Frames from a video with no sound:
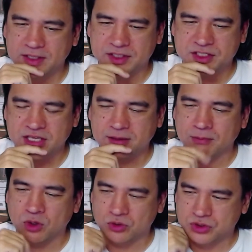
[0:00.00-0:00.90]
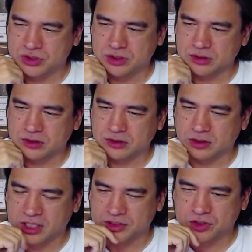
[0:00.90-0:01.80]
is the most
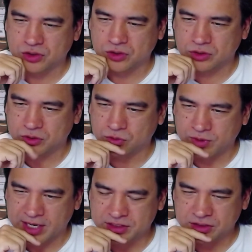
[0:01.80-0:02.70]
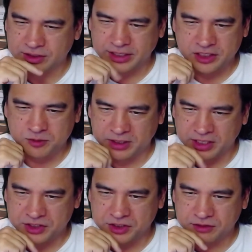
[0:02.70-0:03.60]
logical, rational
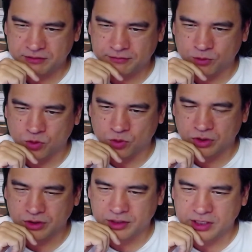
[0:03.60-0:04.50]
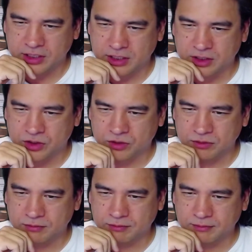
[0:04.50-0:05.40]
explanation for the
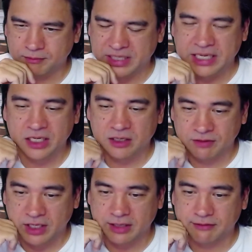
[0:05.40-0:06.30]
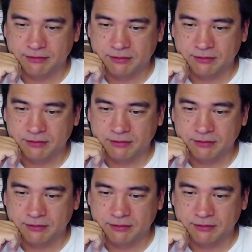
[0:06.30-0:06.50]
beginning of life?